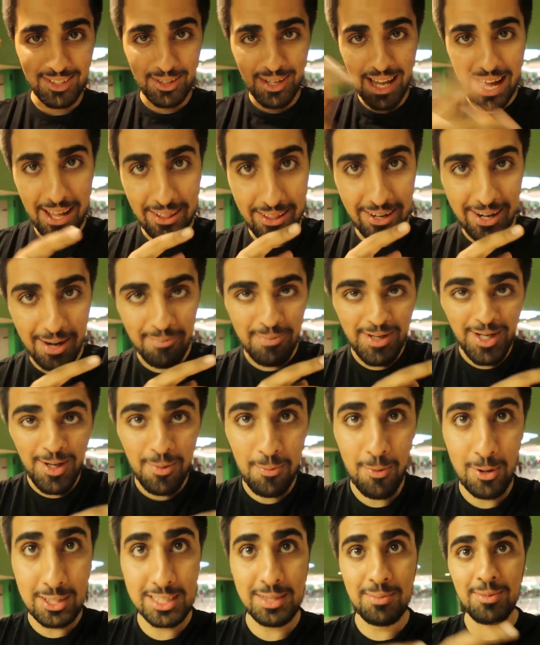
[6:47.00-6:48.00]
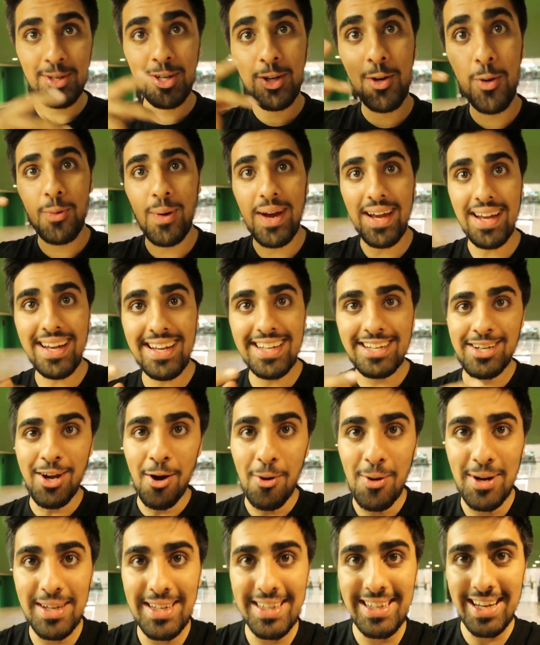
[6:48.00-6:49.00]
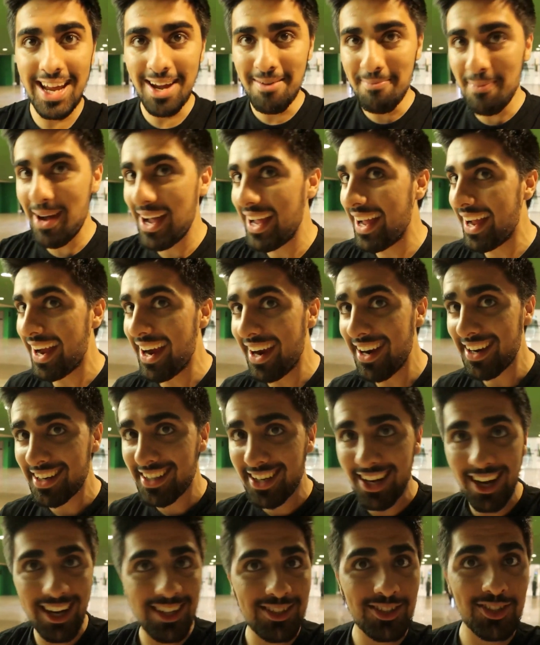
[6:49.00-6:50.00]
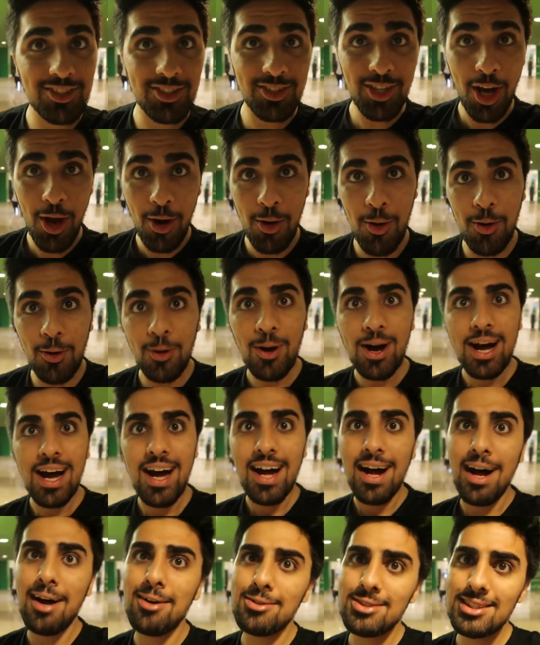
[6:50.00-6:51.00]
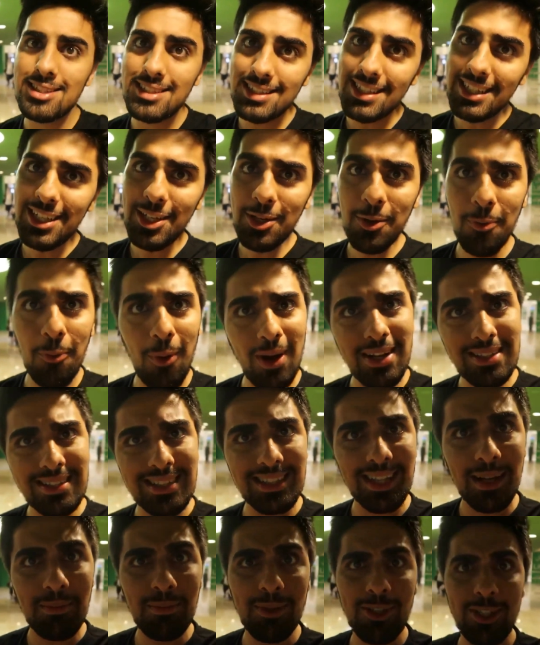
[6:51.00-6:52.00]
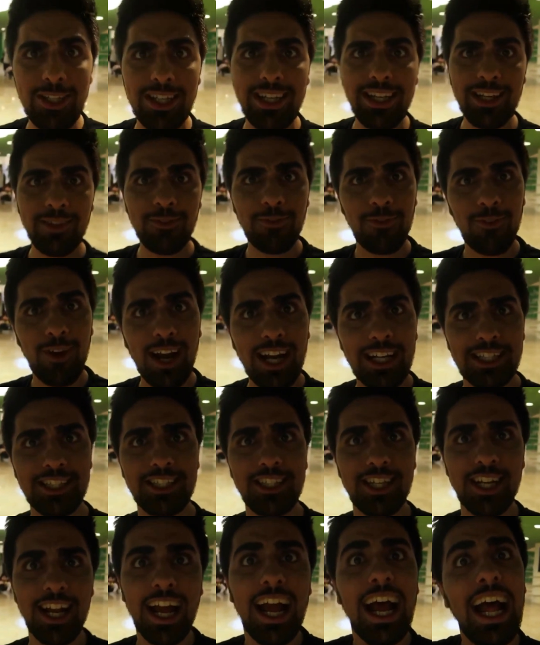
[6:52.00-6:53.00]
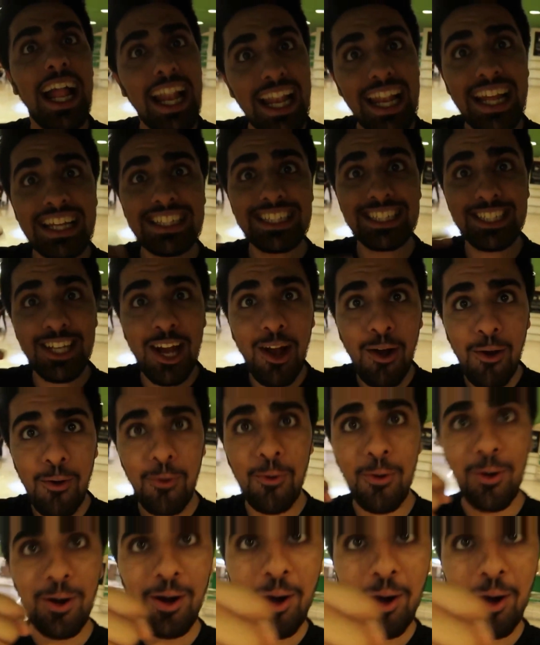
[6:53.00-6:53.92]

so now that I'm here, boys, I'm gonna quickly go and get my haircut. So, I'll see you once I'm looking fresh. Let's go!